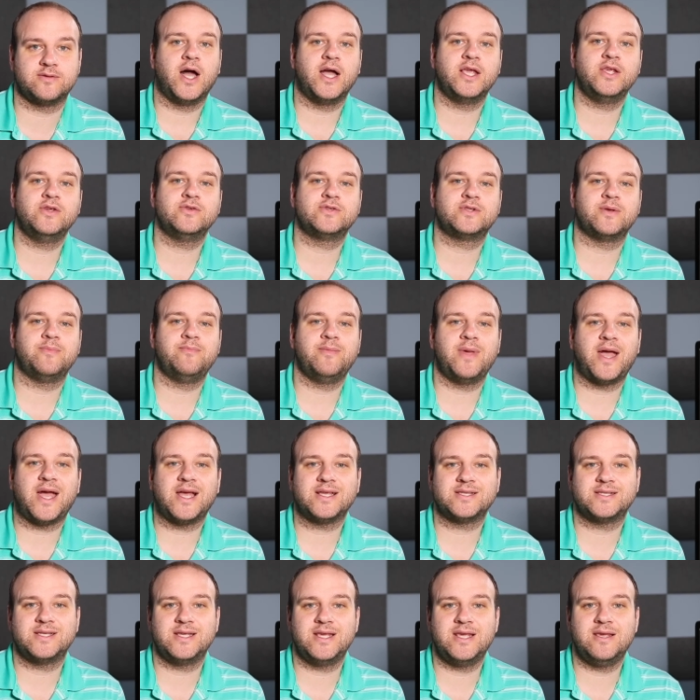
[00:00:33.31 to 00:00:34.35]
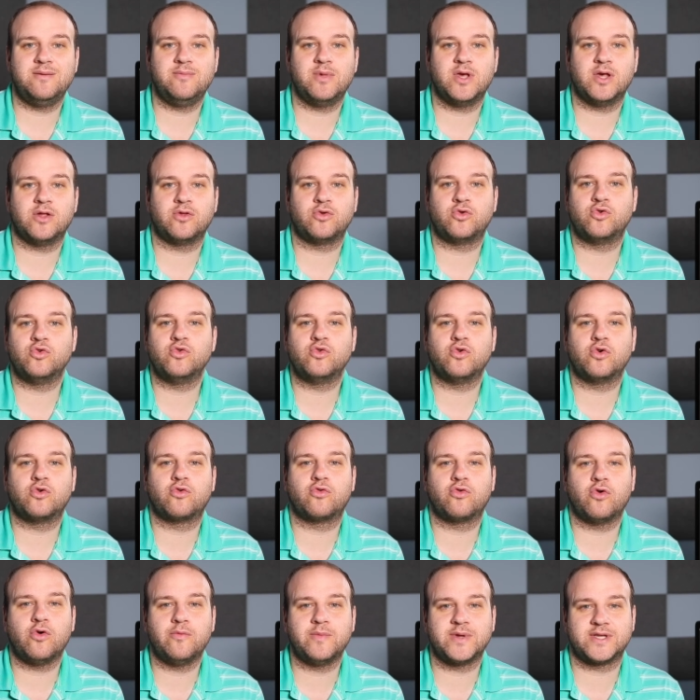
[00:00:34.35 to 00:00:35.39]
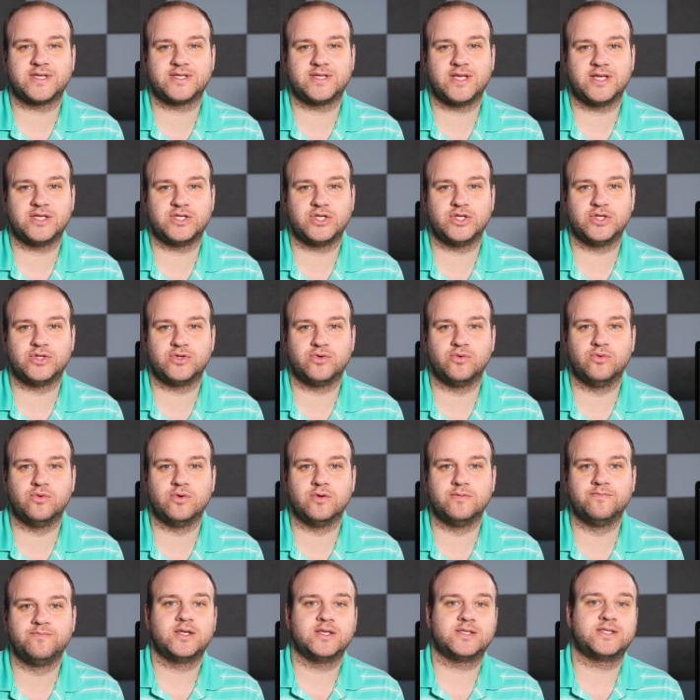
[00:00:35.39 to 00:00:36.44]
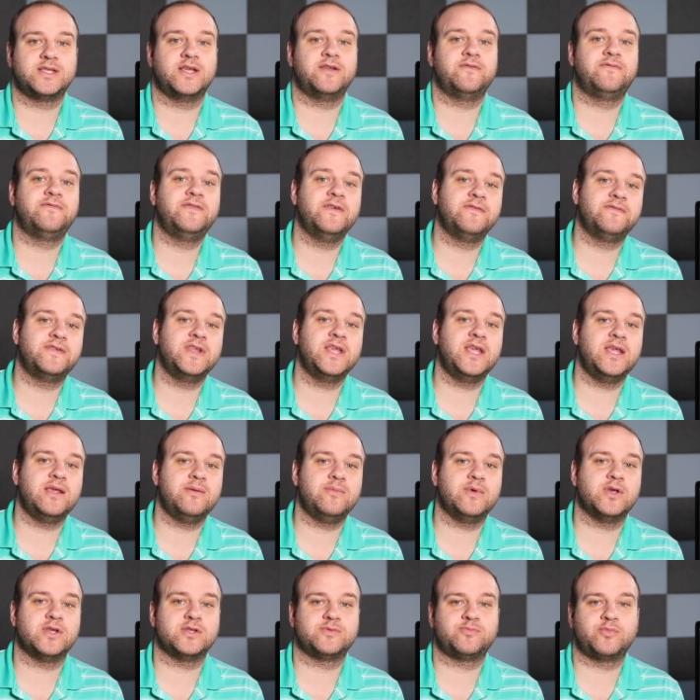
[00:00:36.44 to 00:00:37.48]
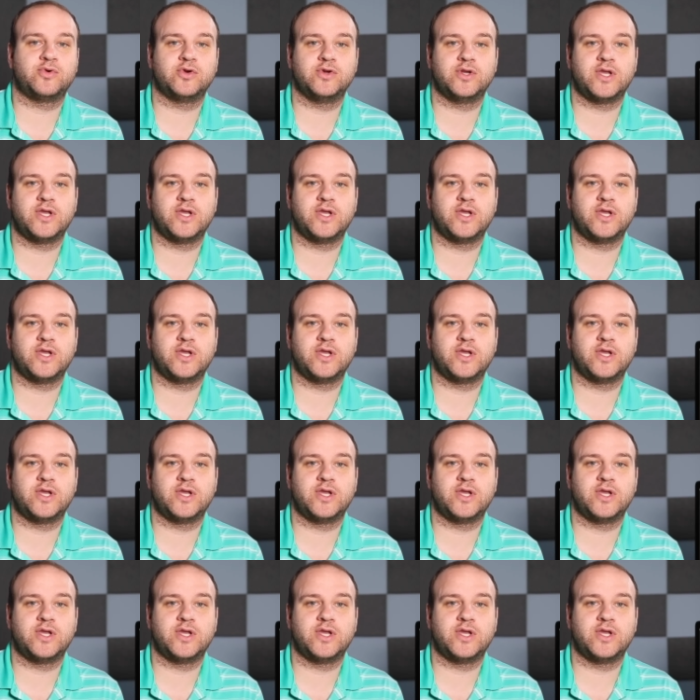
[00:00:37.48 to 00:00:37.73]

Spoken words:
I used a mass email Google Chrome extension tool to send 50 emails per